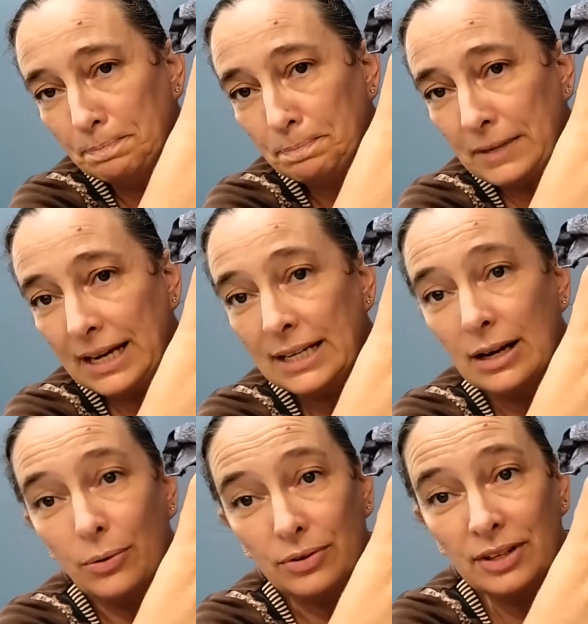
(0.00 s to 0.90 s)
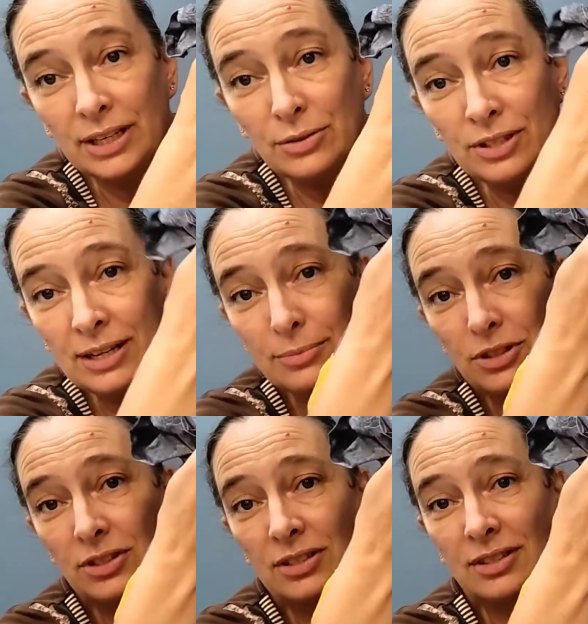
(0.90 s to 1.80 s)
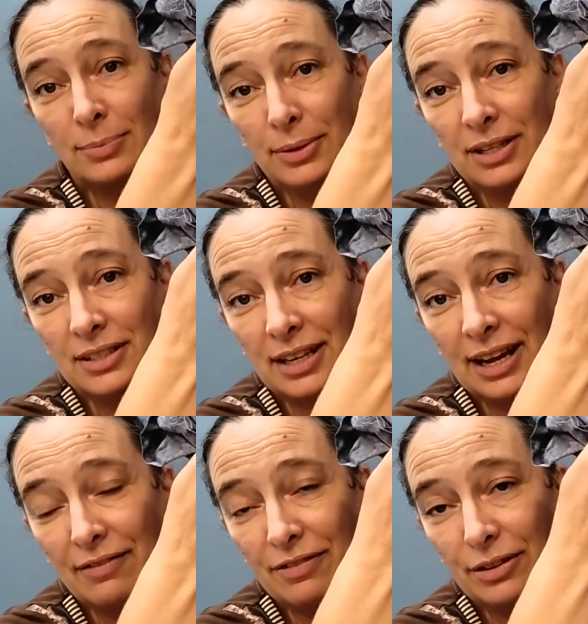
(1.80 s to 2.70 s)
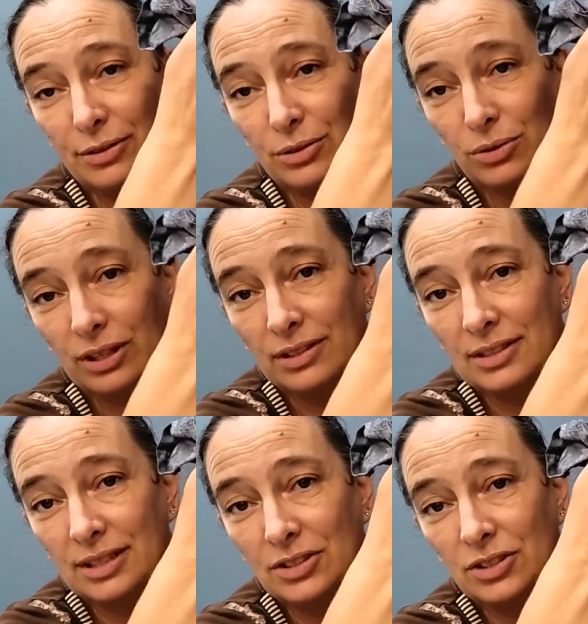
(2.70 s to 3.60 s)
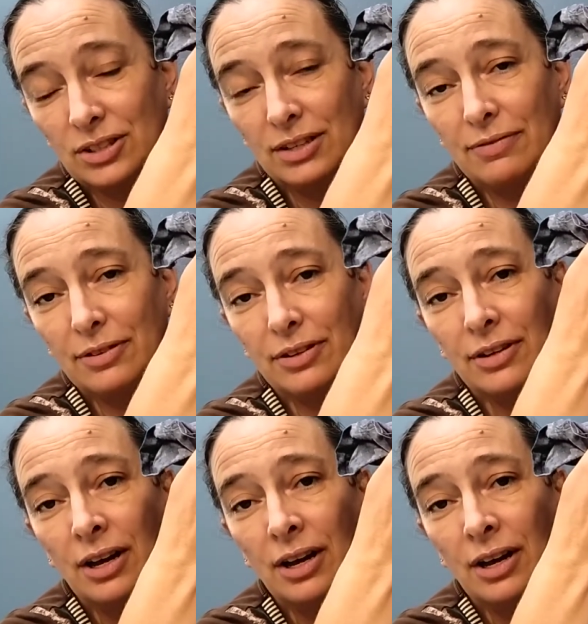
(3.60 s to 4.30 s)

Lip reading: take it out of the Q-snap just simply because I can't follow the trail of stitches any further.